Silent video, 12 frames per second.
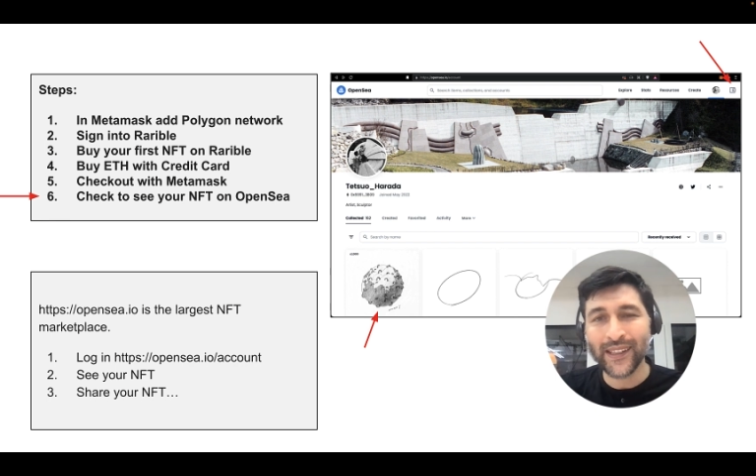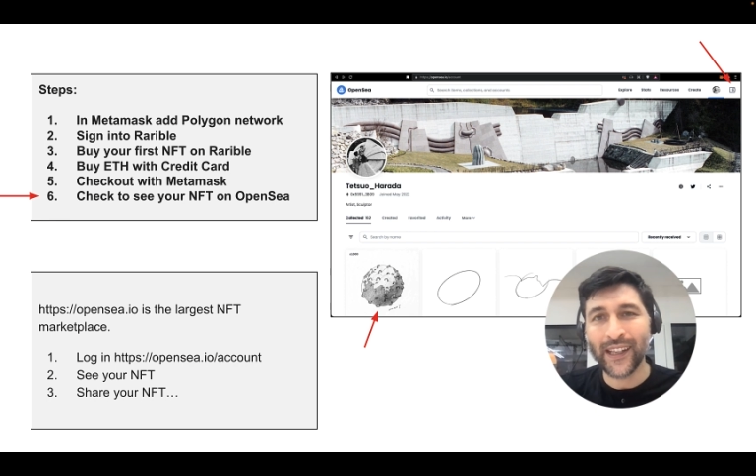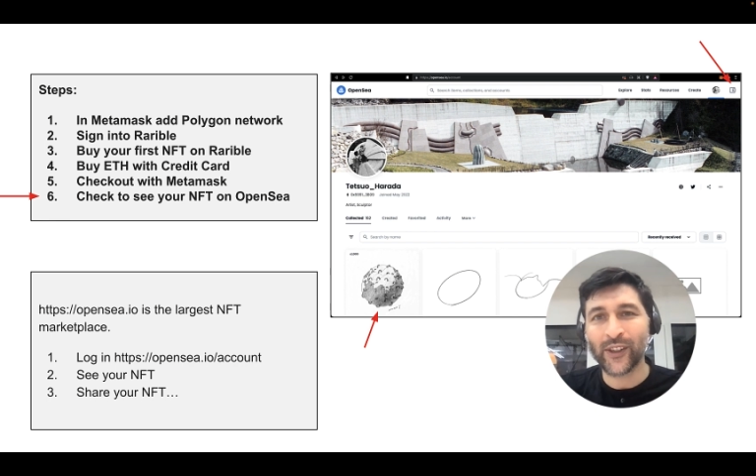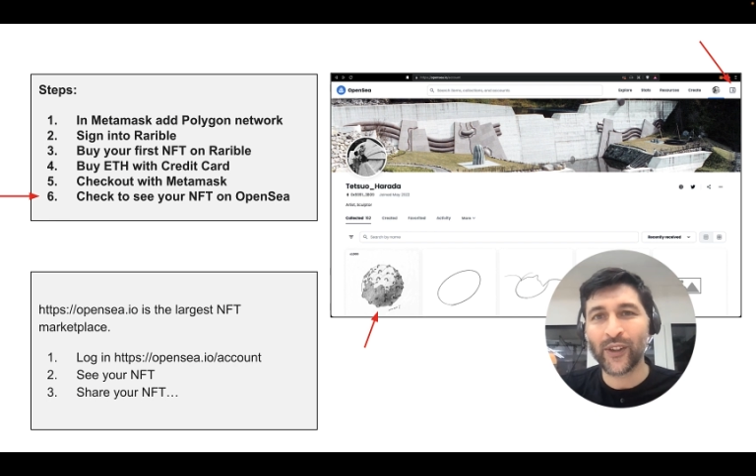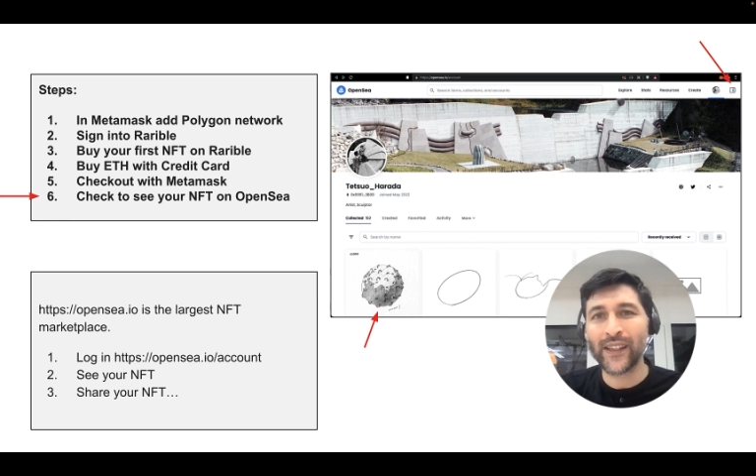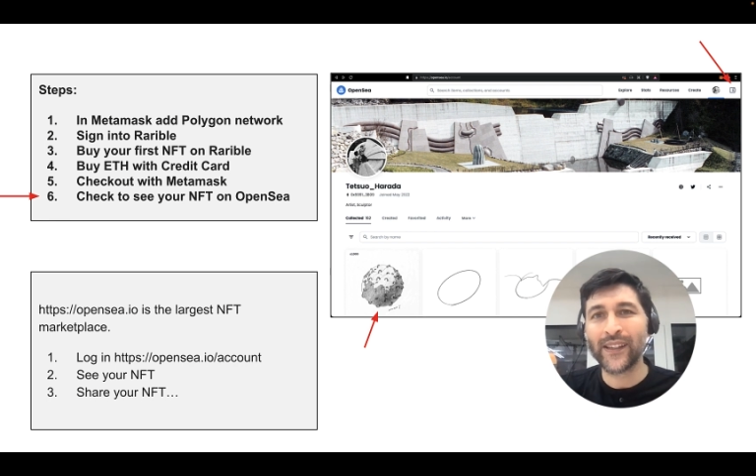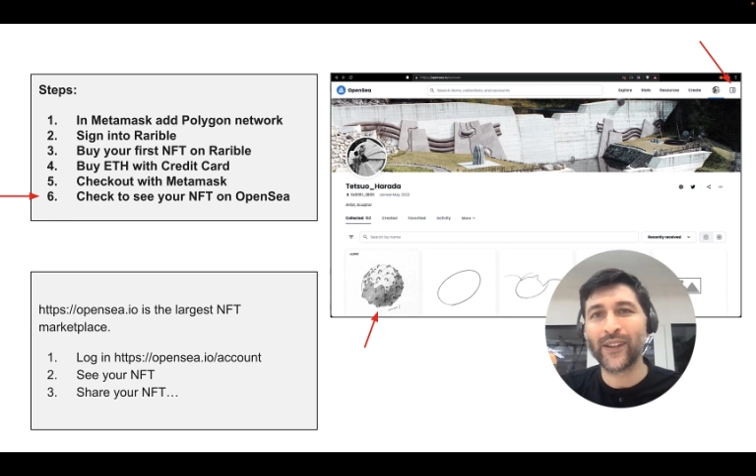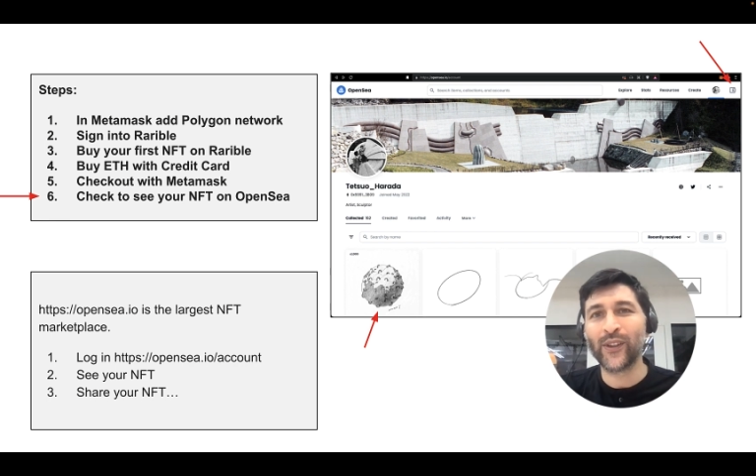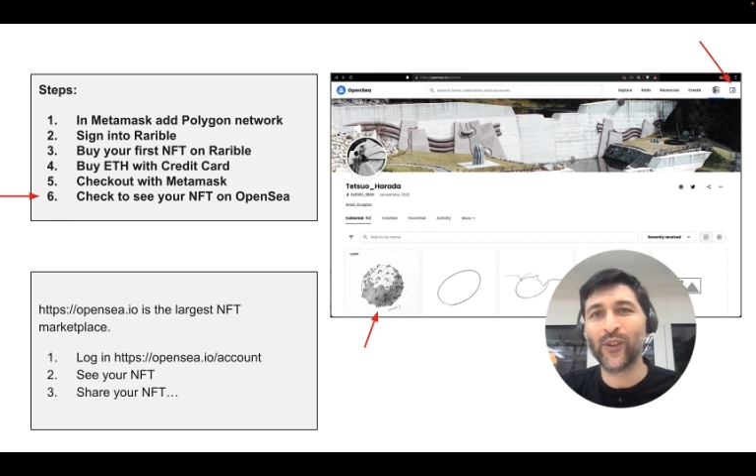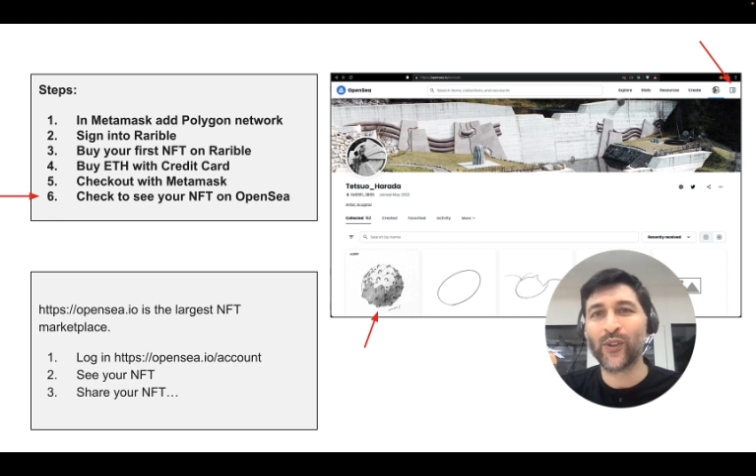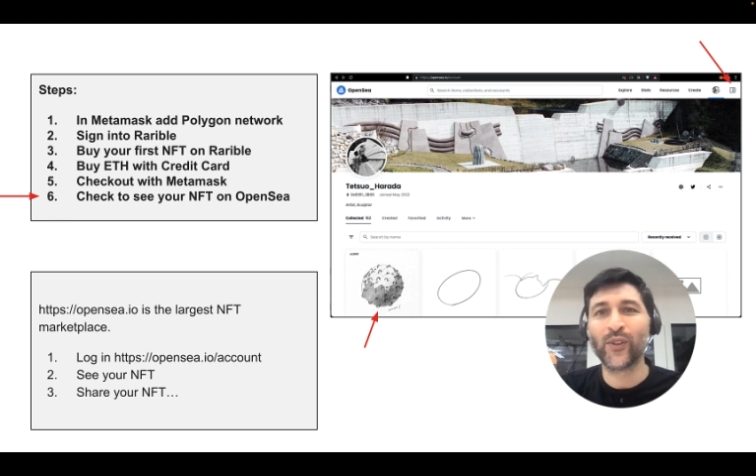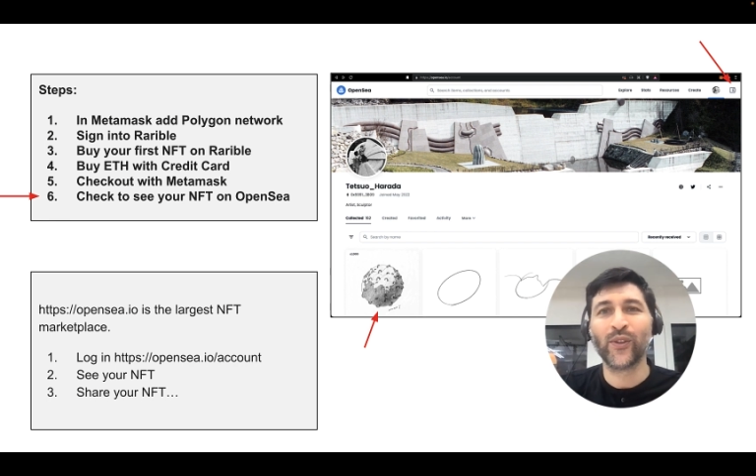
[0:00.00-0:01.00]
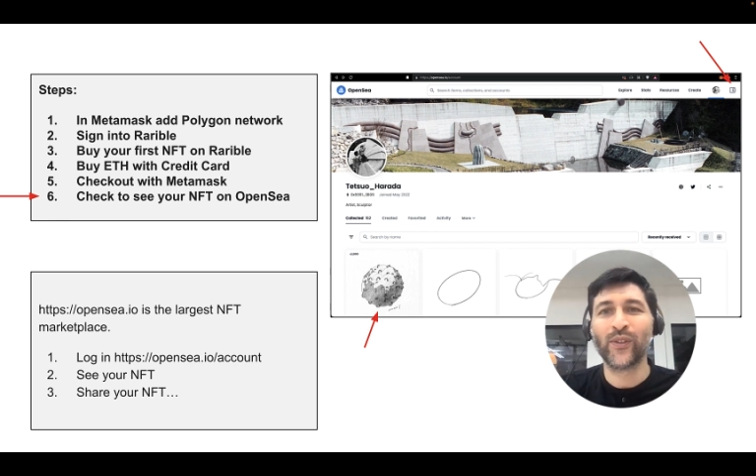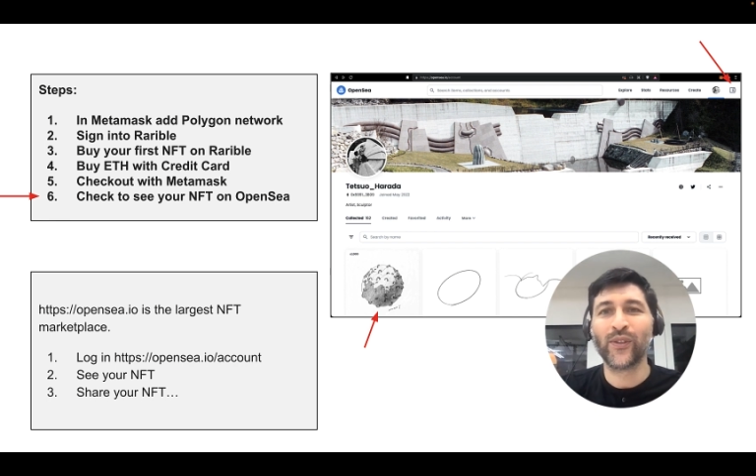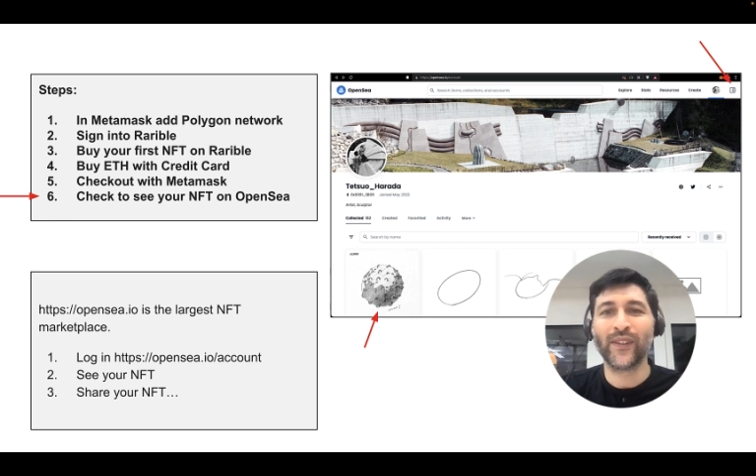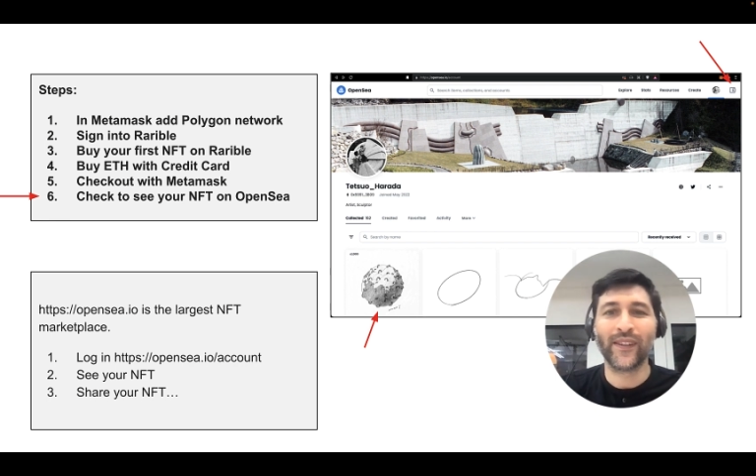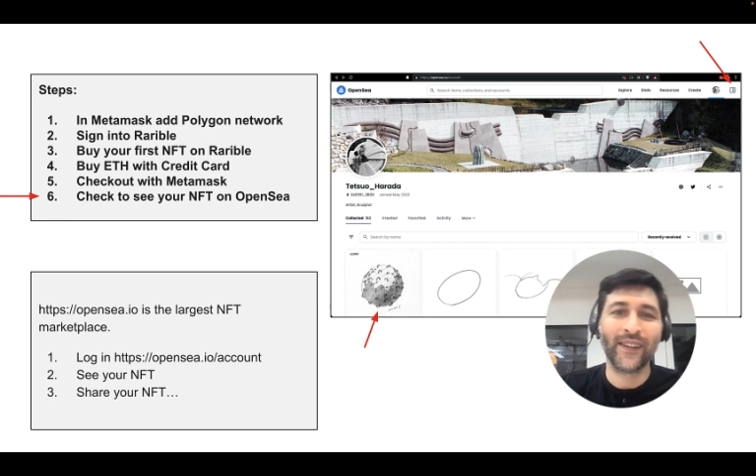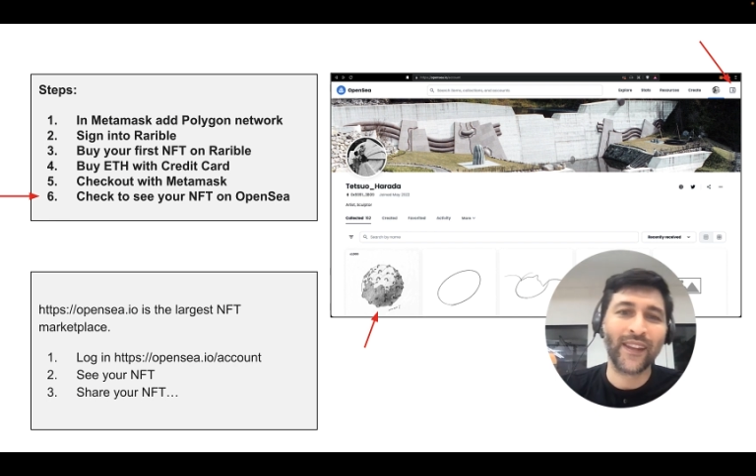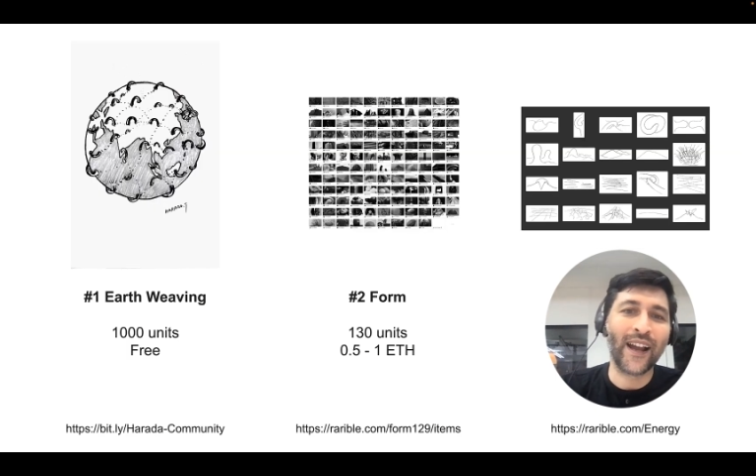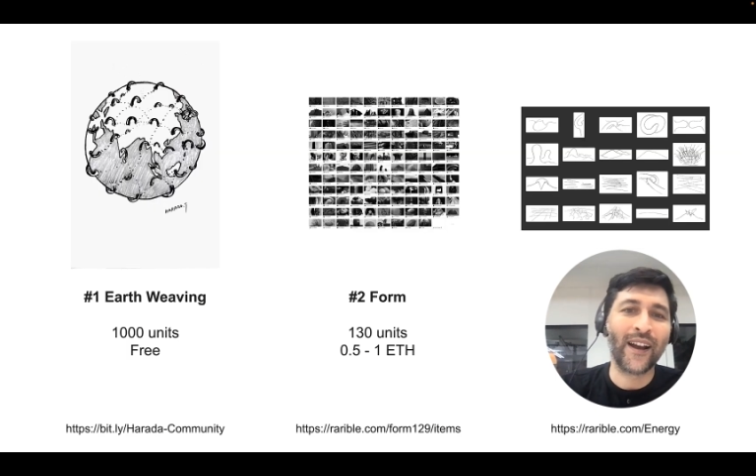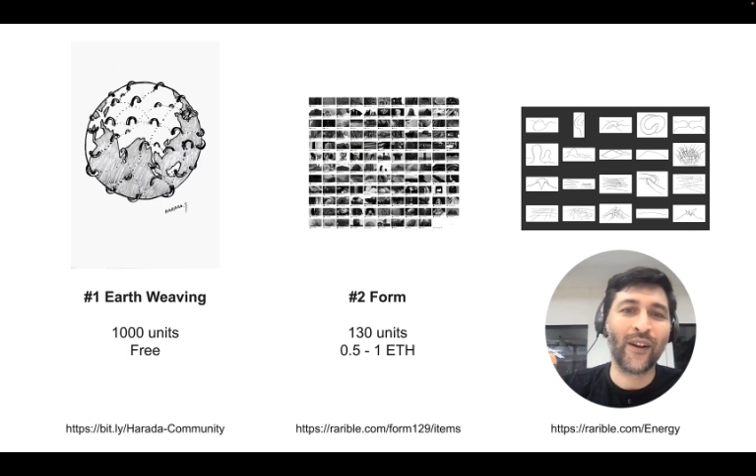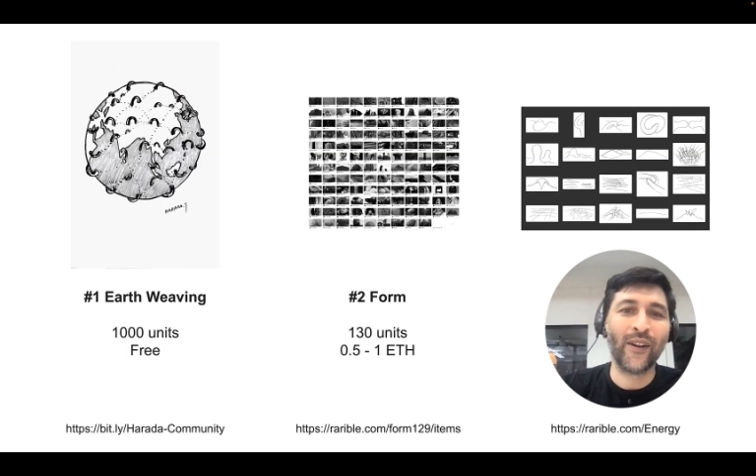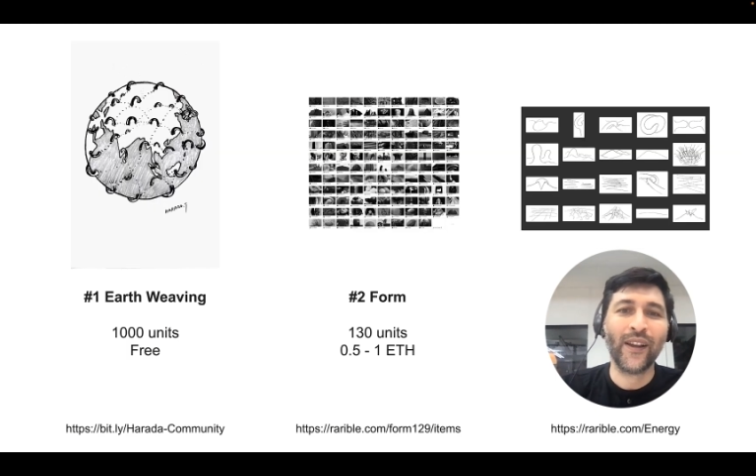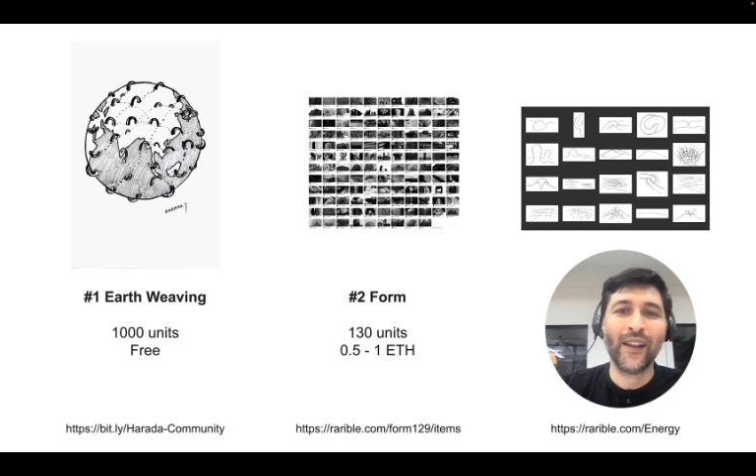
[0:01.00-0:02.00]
actually, you should now